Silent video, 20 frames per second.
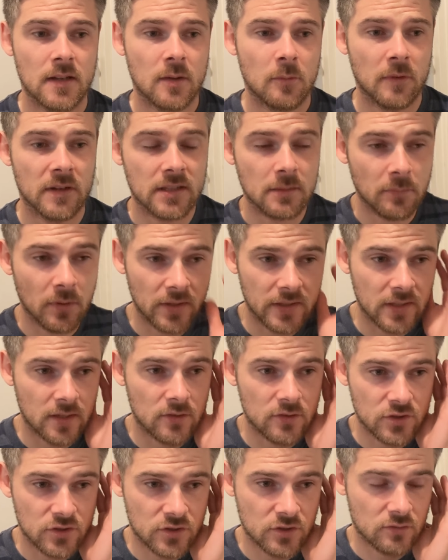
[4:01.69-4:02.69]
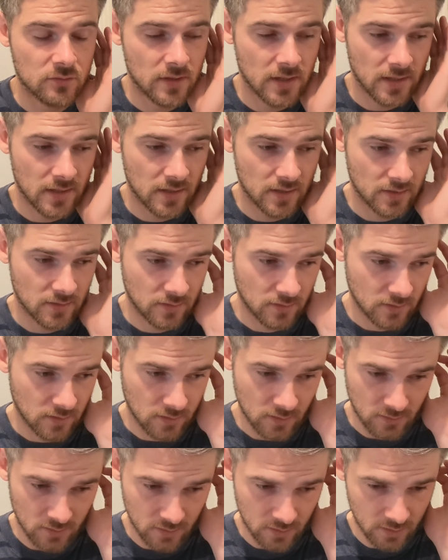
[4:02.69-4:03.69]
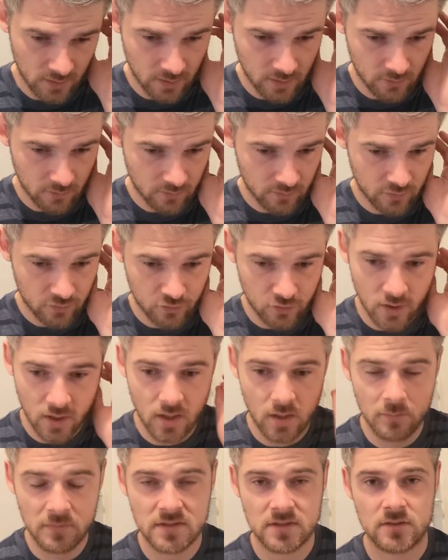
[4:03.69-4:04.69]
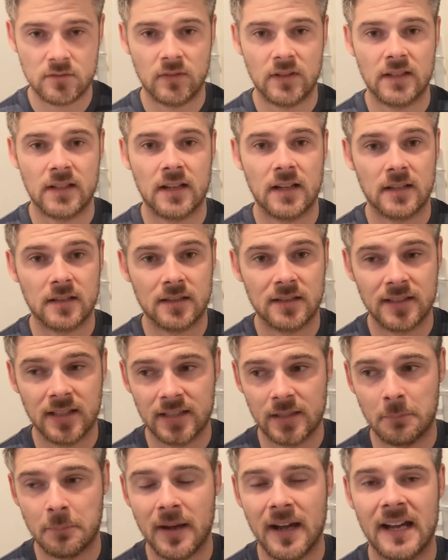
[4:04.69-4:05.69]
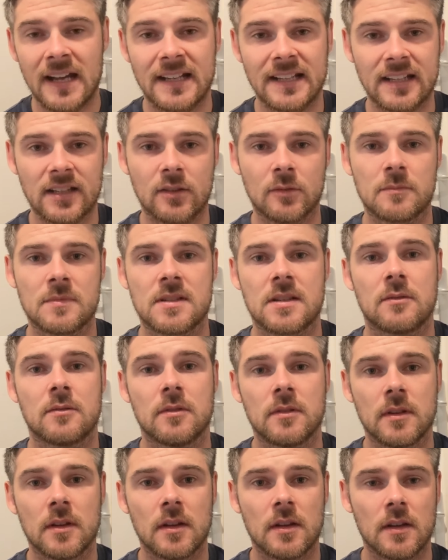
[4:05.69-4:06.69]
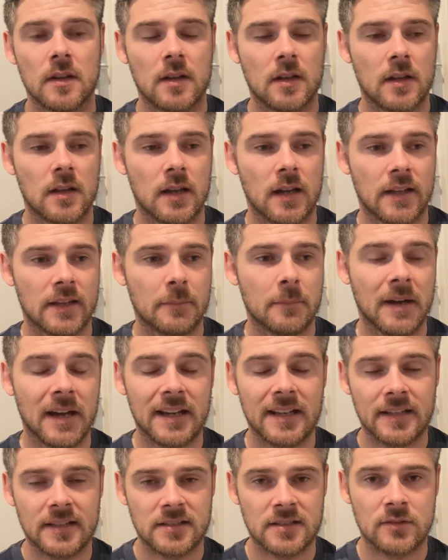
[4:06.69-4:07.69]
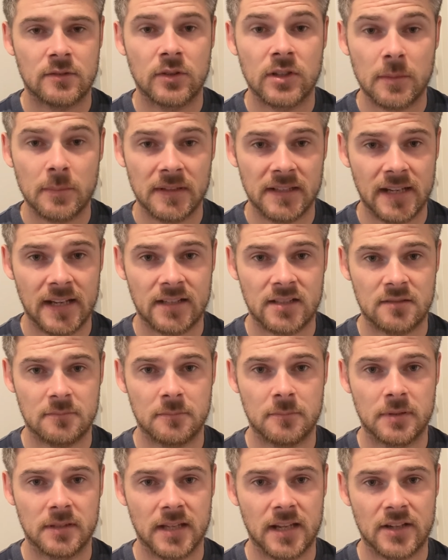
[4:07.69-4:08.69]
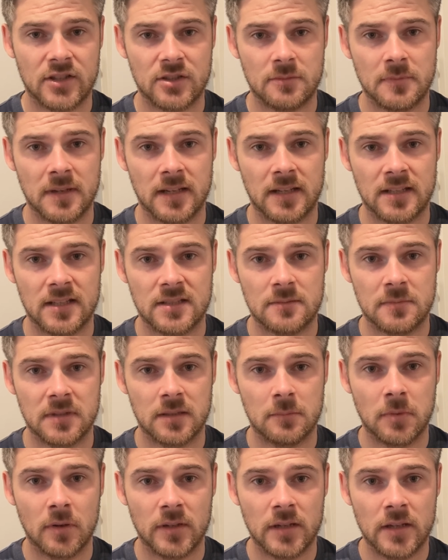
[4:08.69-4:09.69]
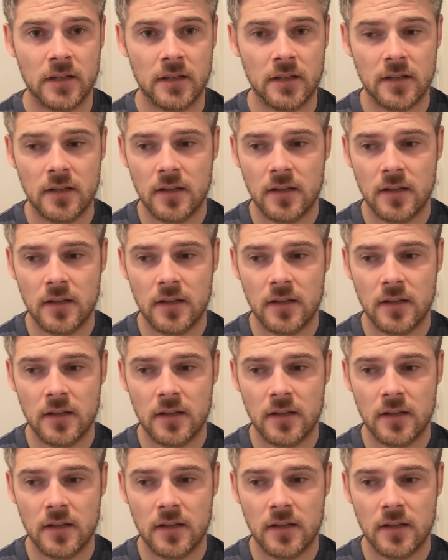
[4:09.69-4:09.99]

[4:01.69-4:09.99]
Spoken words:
When the body goes through traumas and stuff like that, and then the panic comes out, and the panic is another protection mechanism to the body.